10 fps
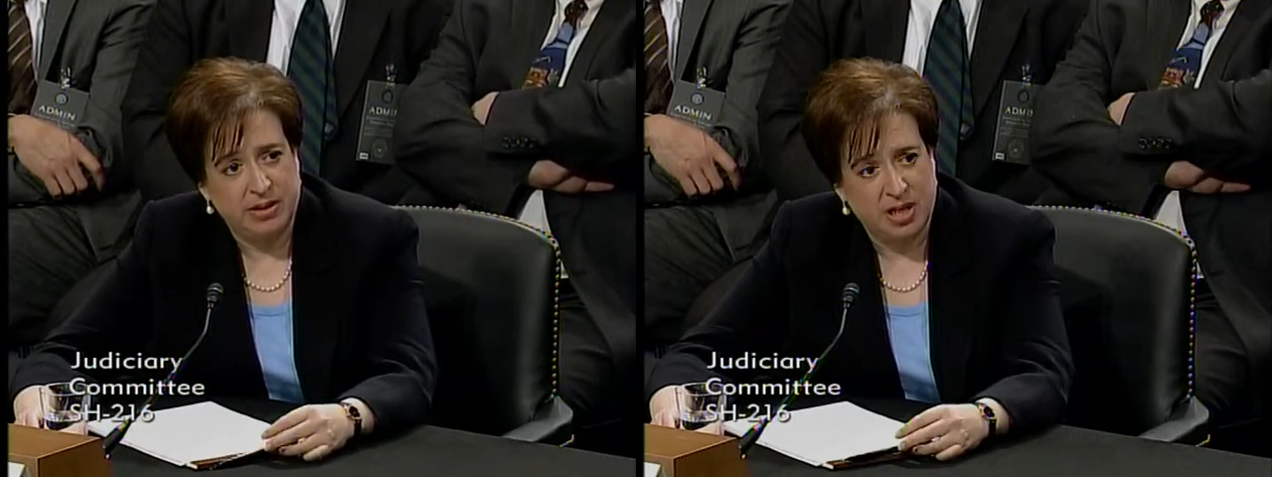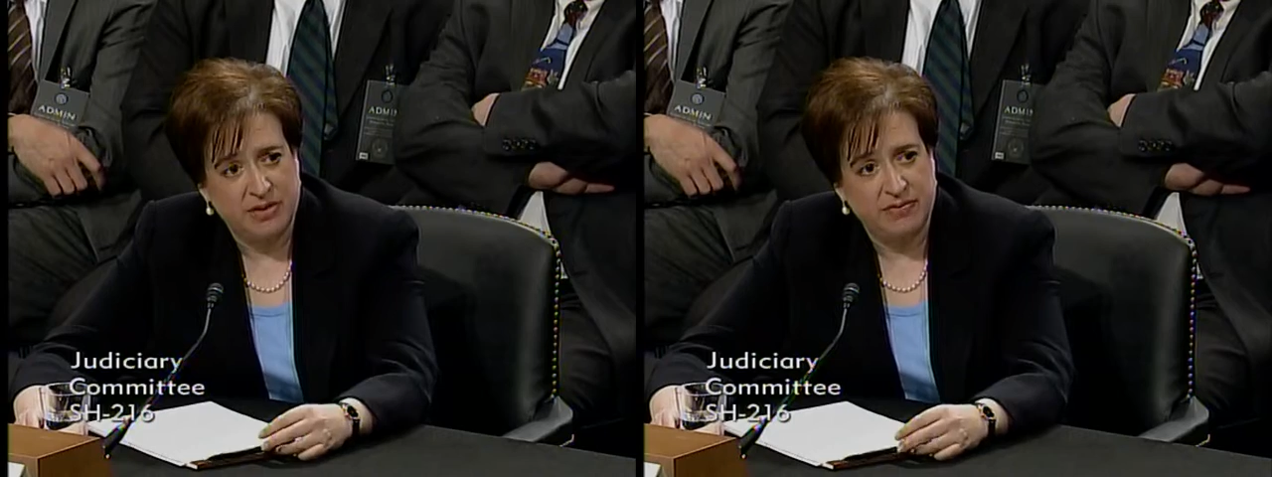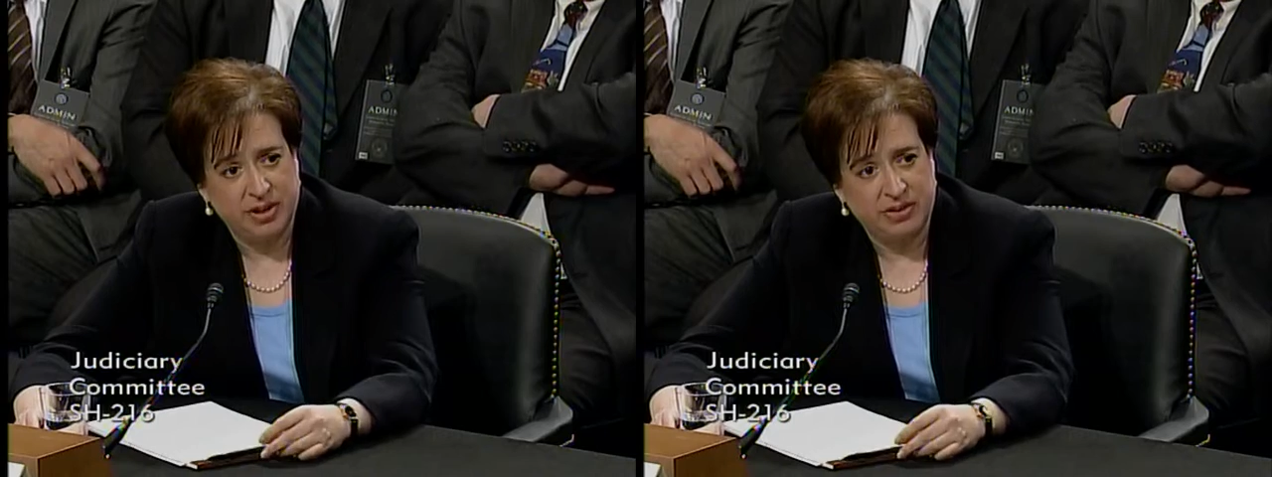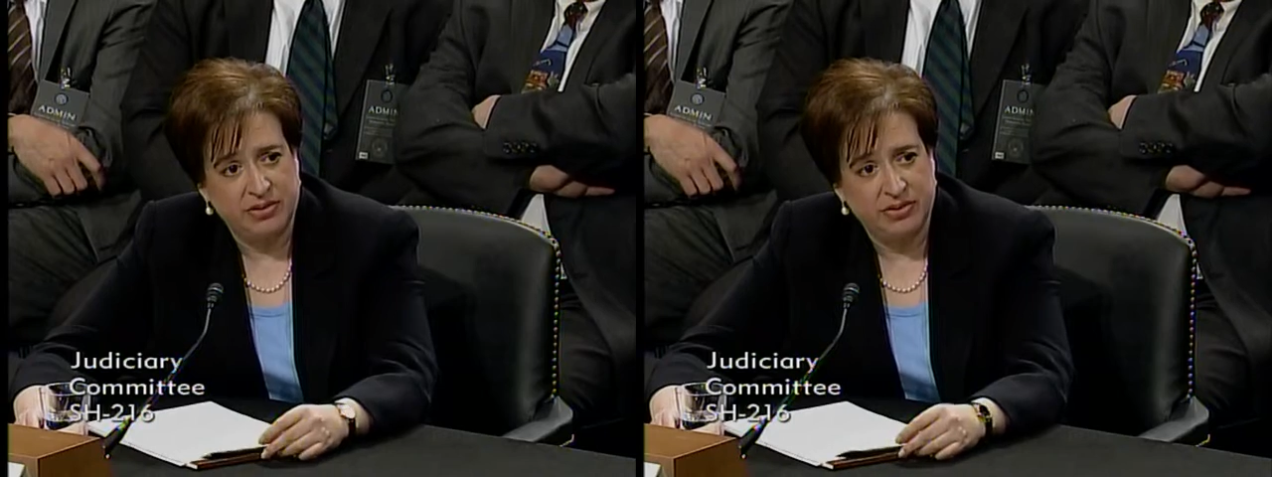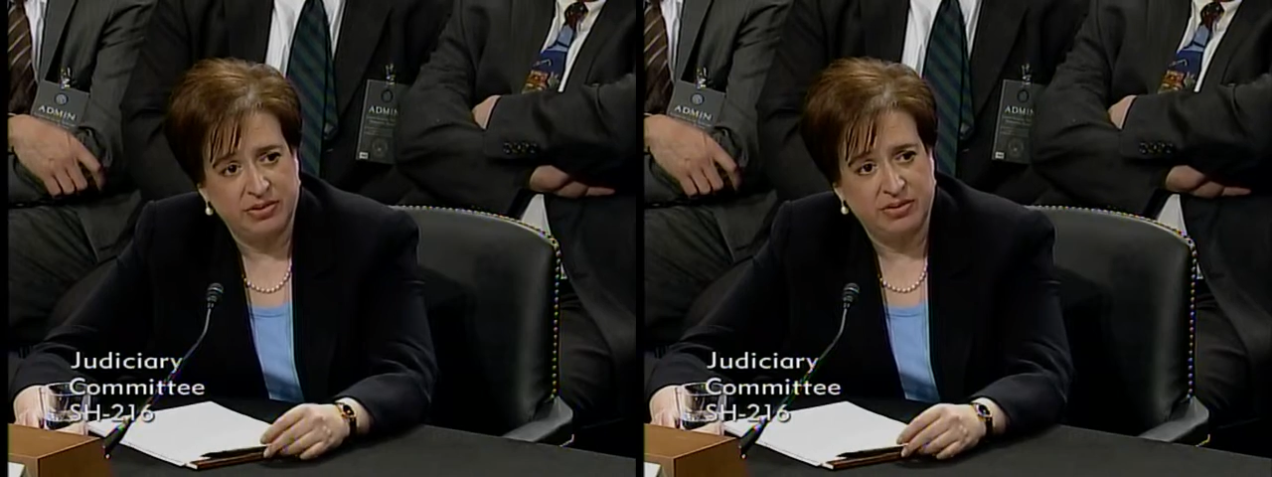
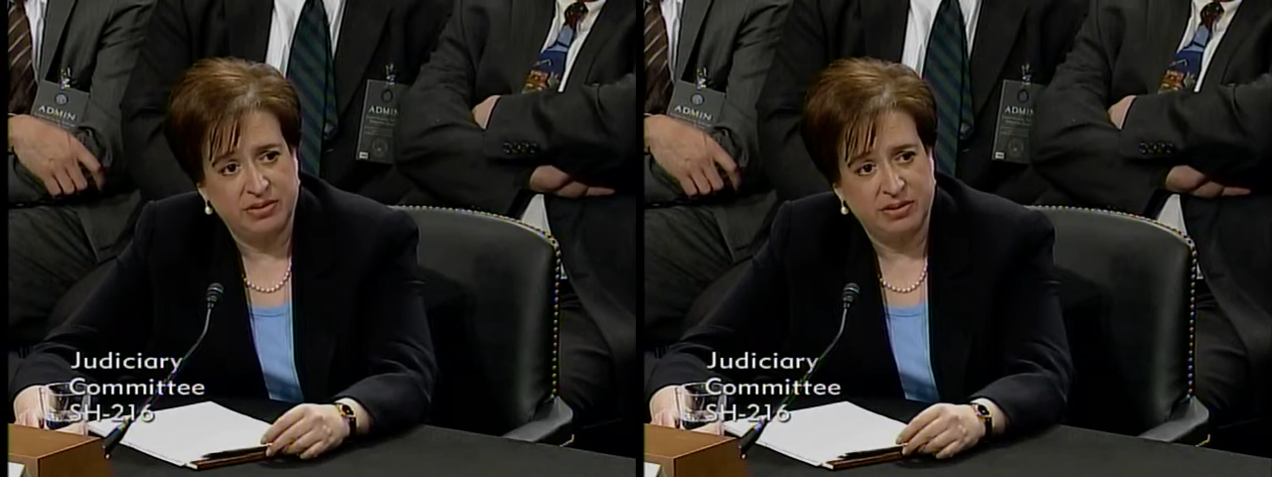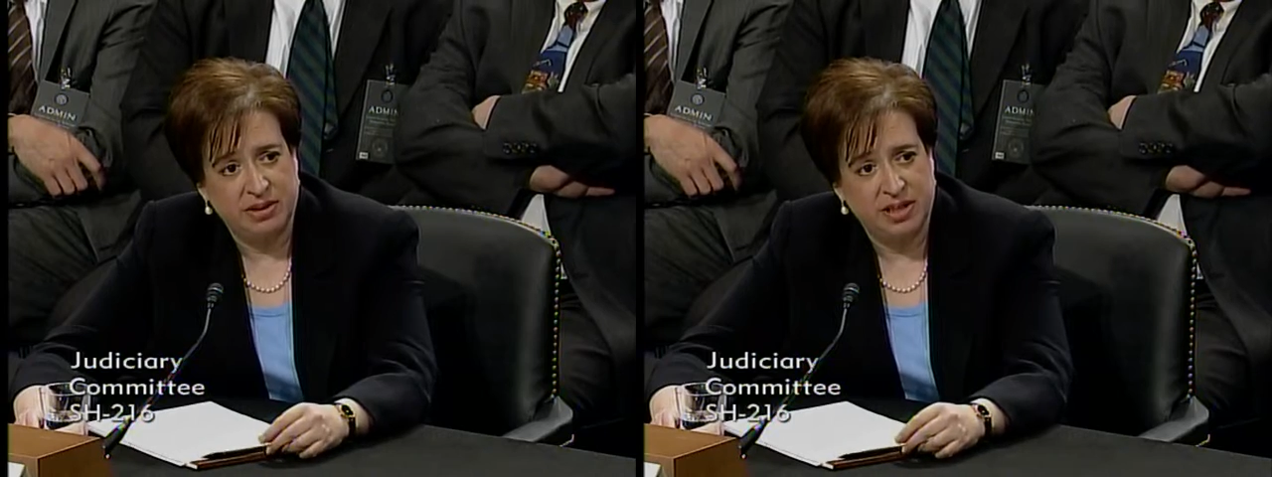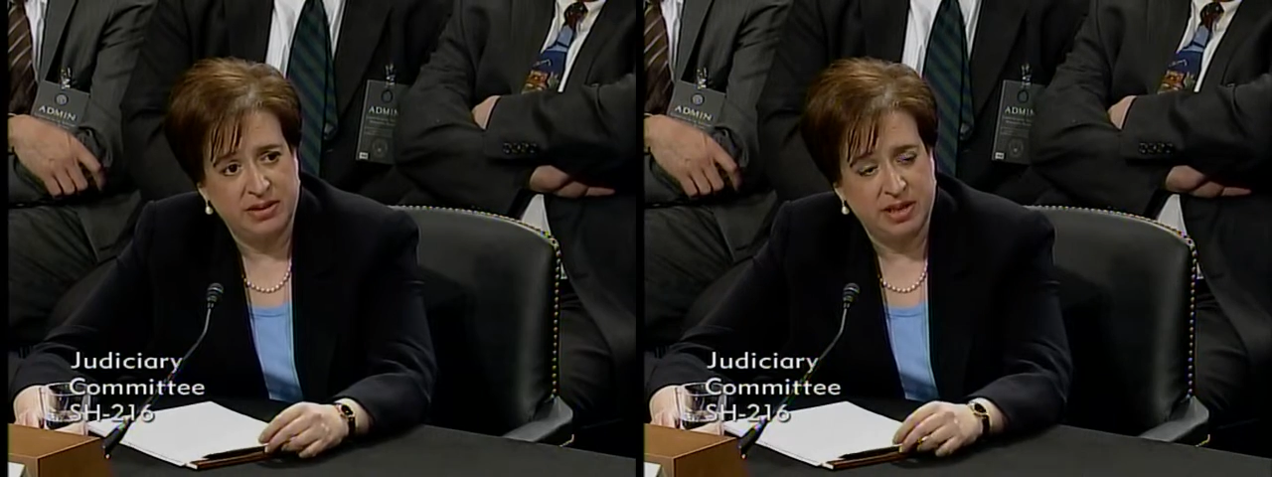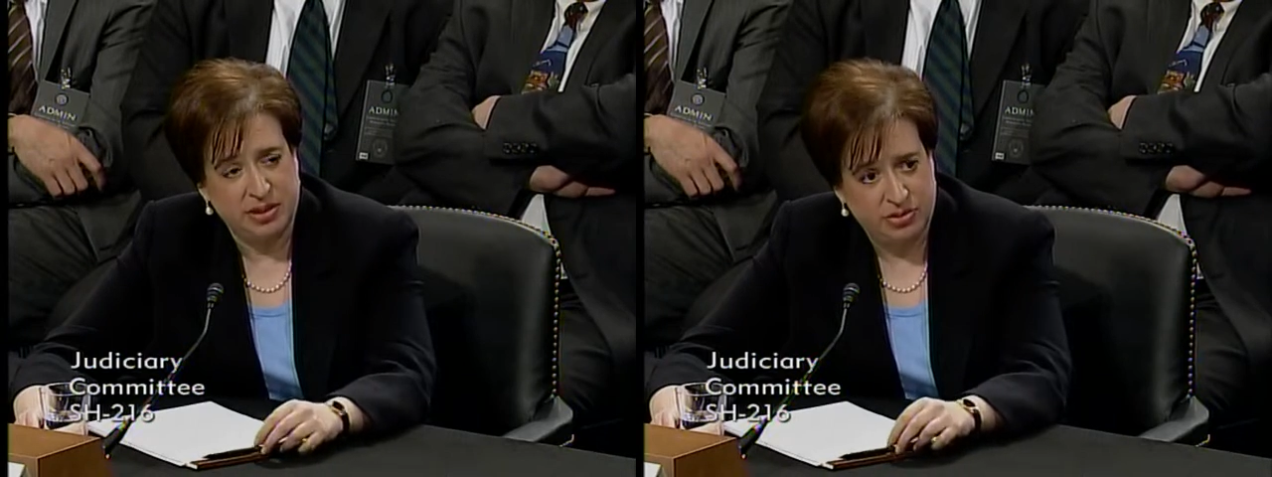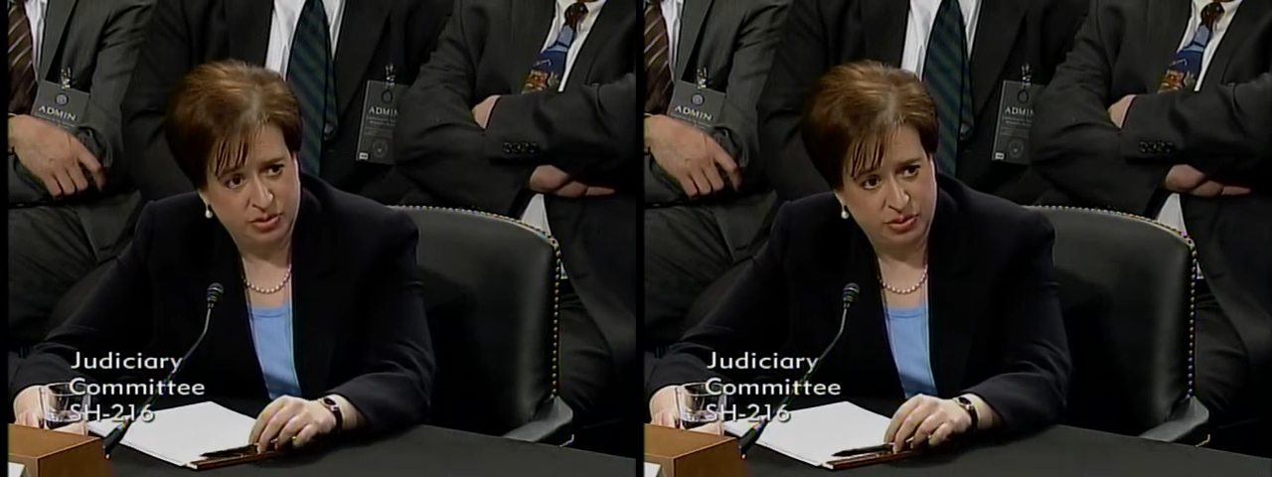confidence than they
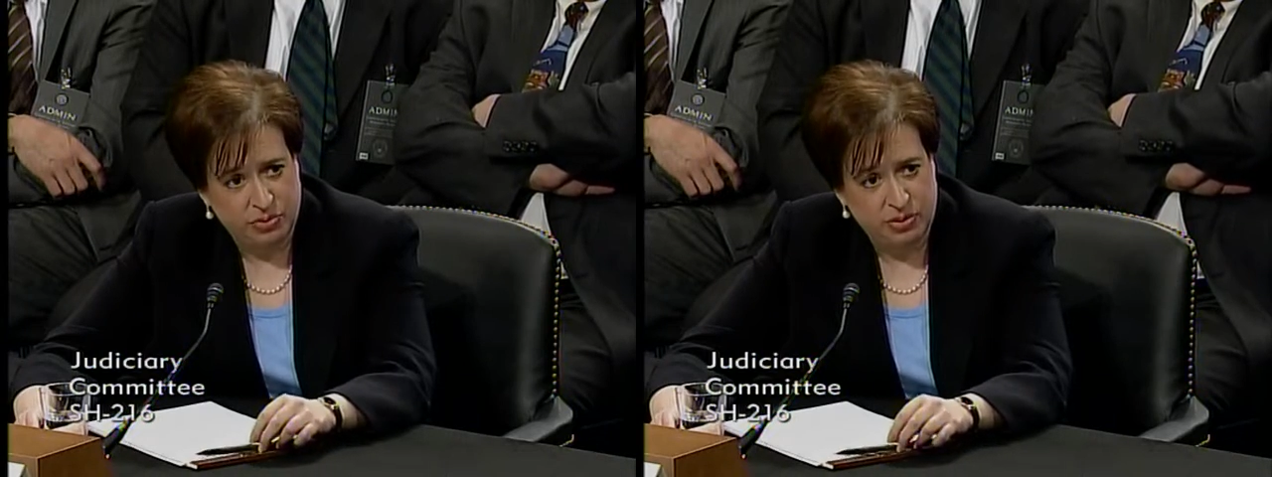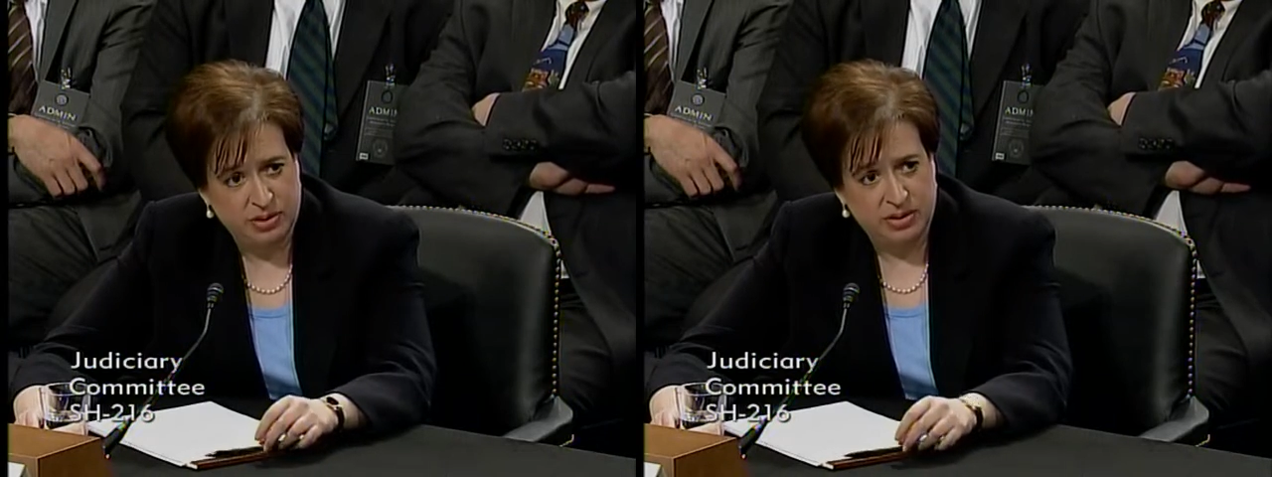do